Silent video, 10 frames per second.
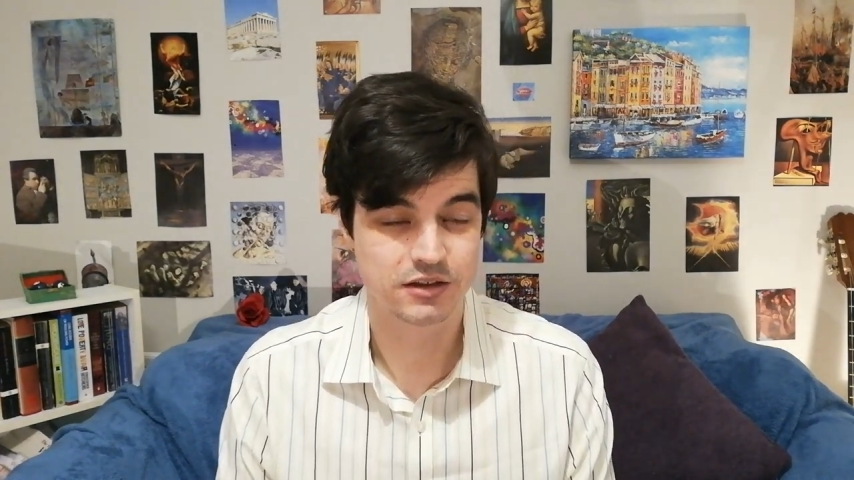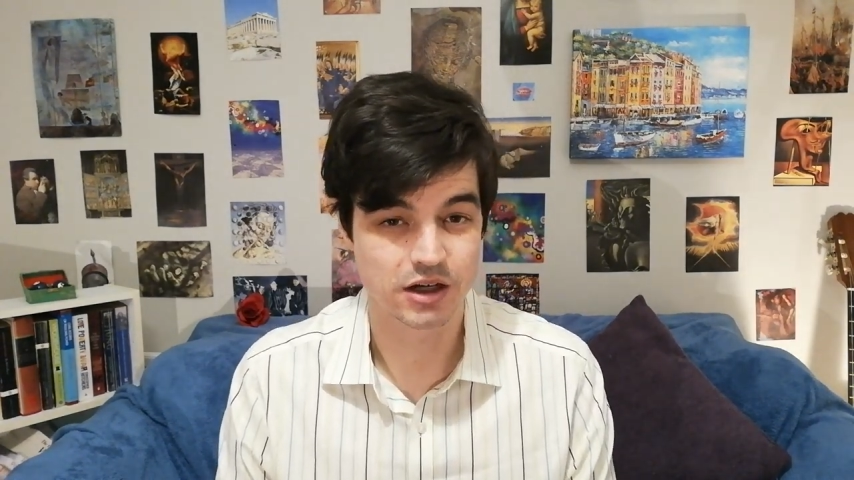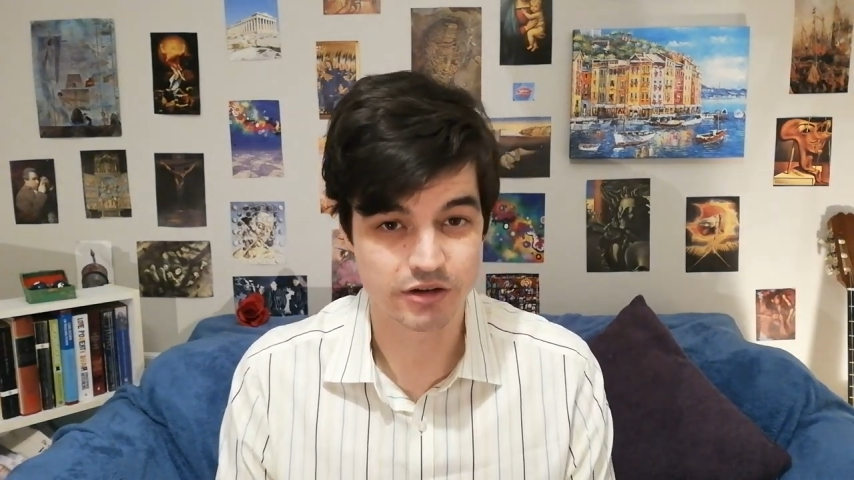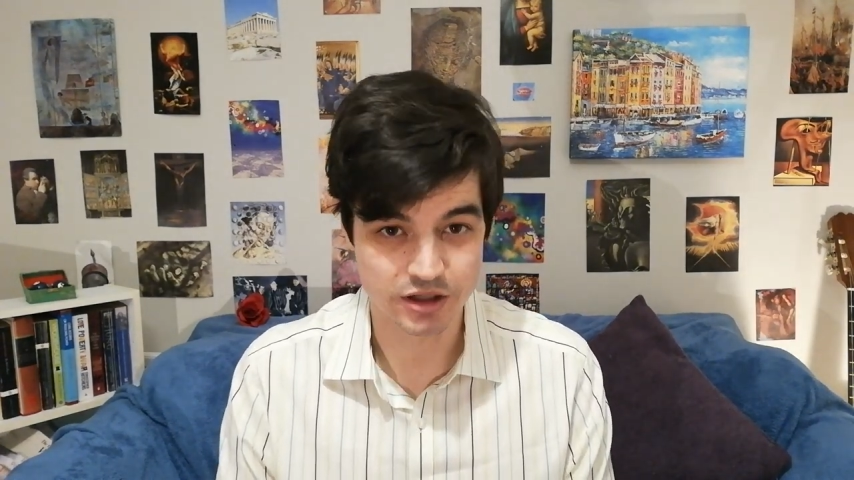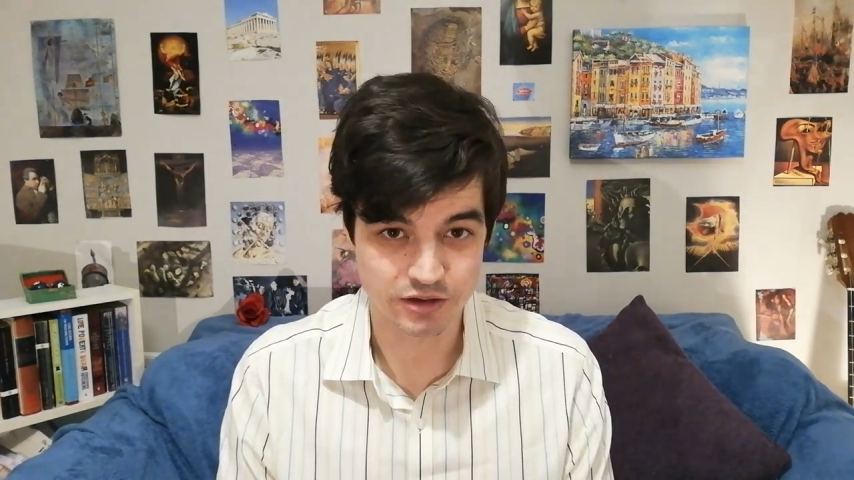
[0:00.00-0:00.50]

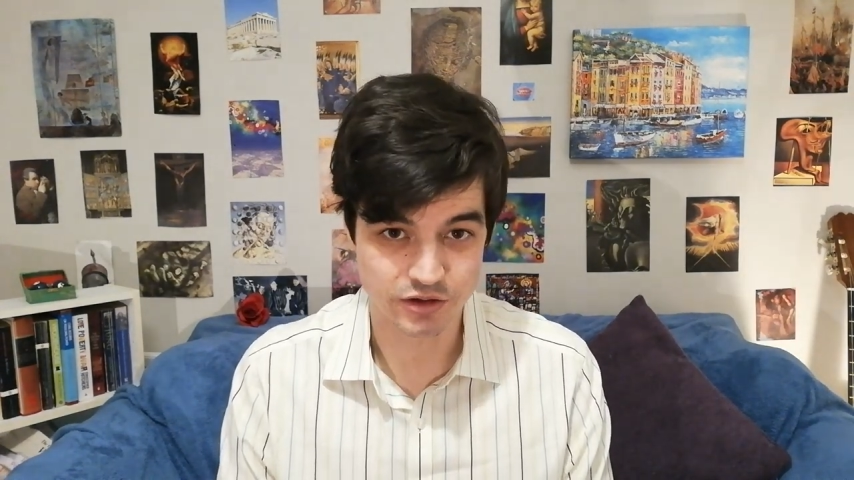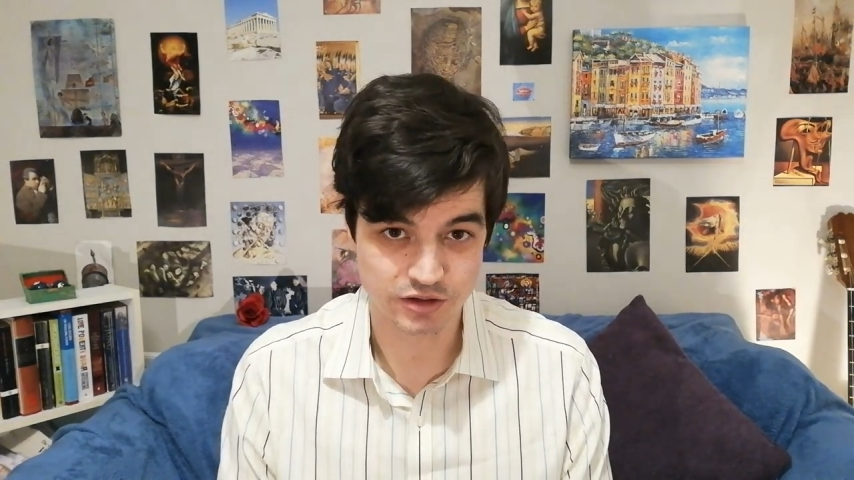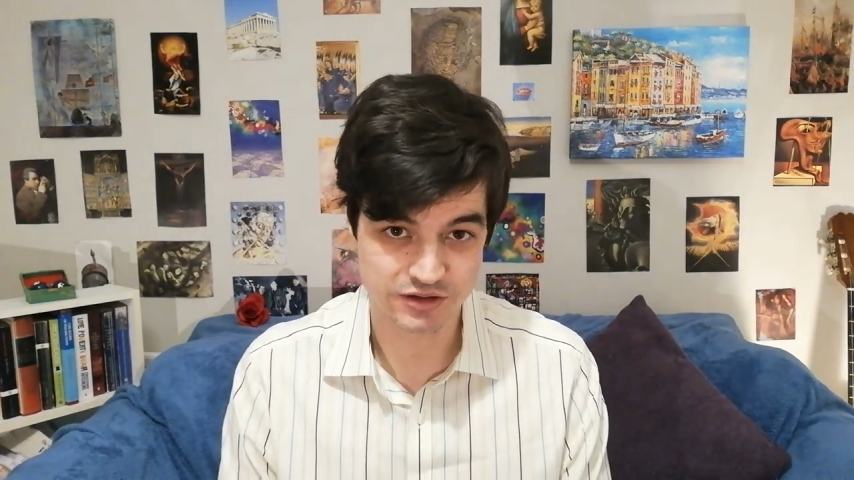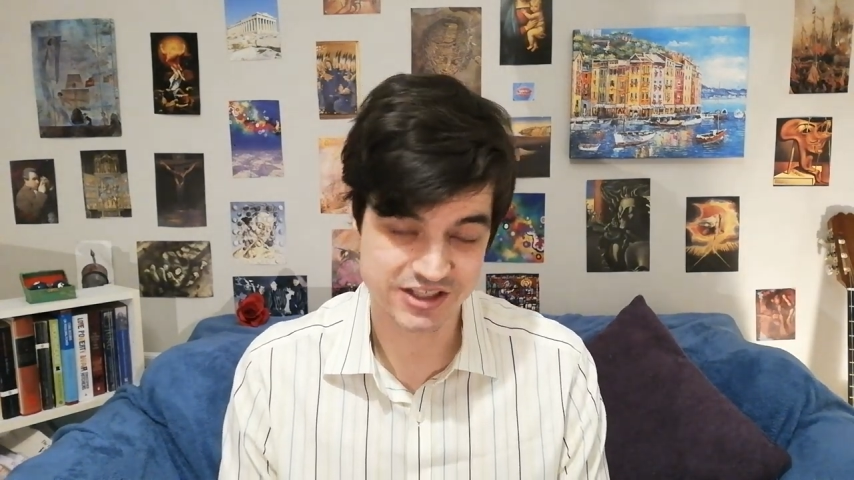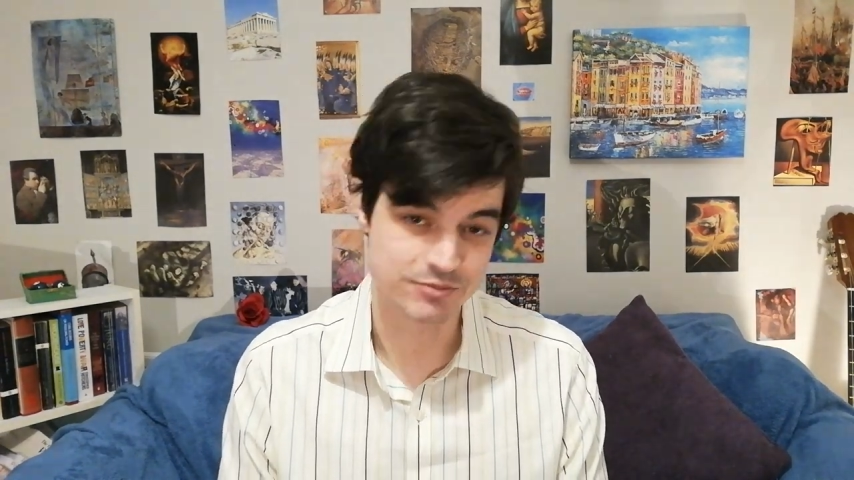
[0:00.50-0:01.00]
currently on a
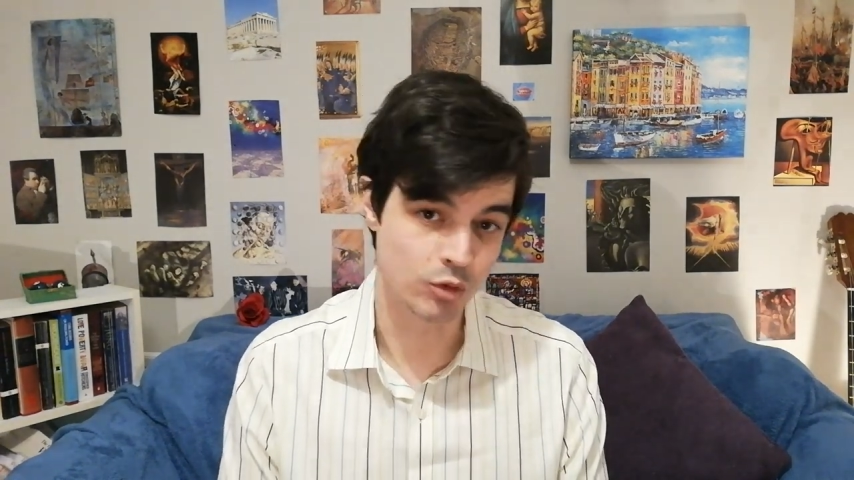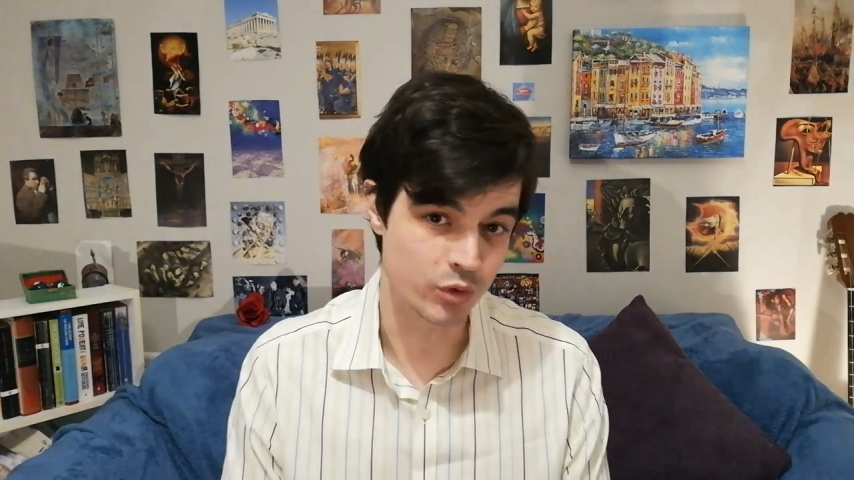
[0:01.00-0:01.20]
legitimate